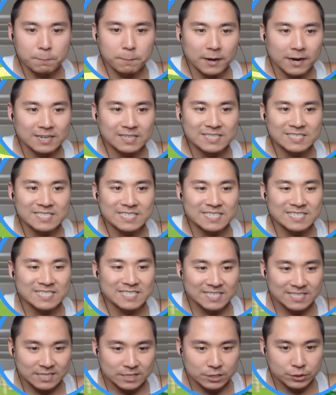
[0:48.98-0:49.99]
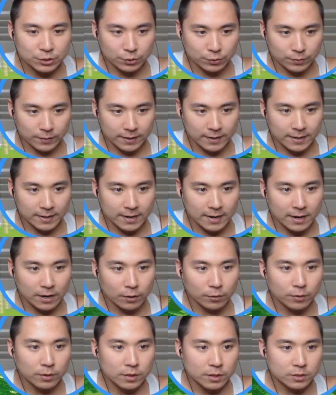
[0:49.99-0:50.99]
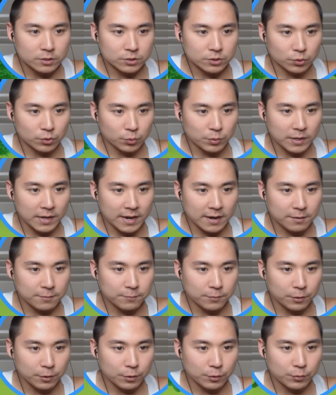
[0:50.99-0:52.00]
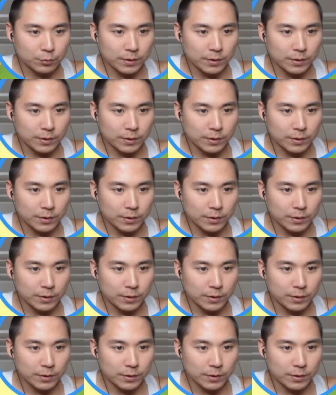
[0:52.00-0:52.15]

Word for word: Bonnie's sister right now. So we have her